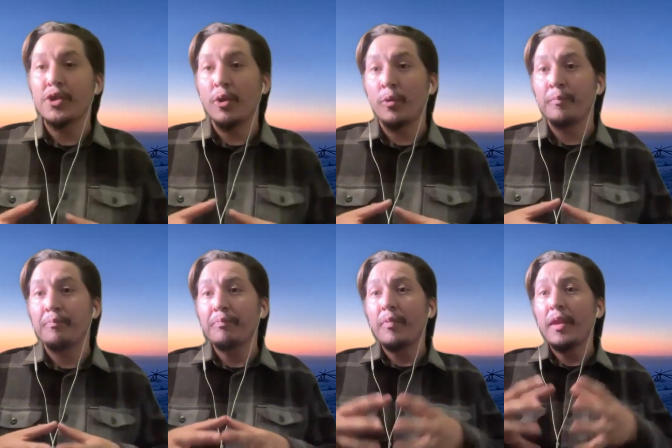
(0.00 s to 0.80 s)
So
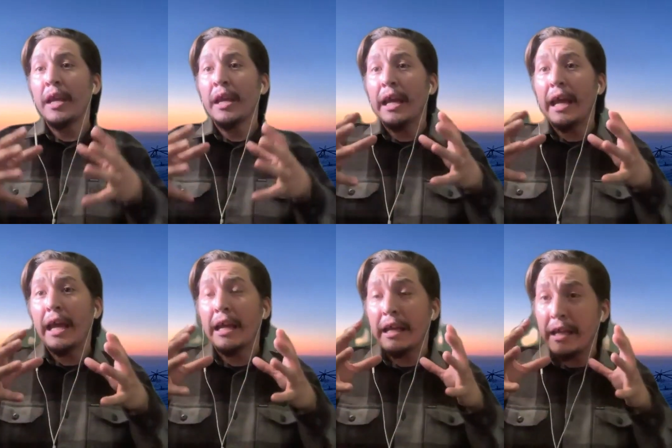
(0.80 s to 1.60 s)

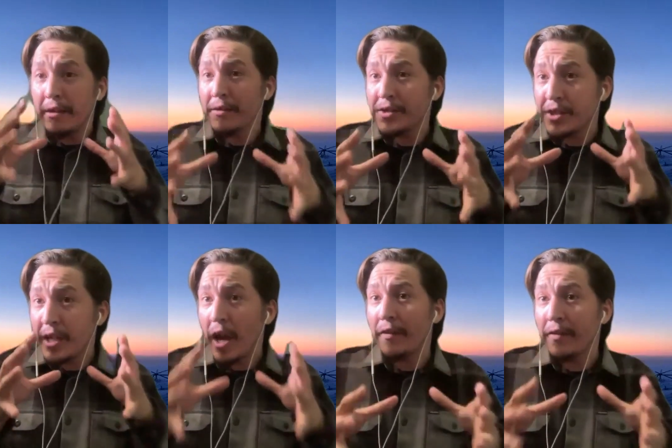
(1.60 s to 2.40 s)
here's
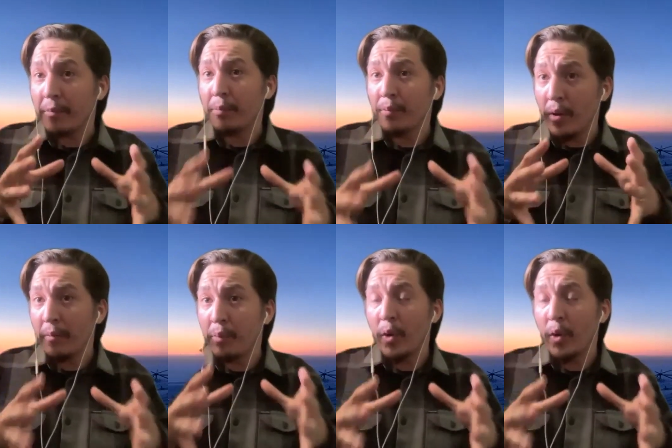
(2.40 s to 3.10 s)
the other uh,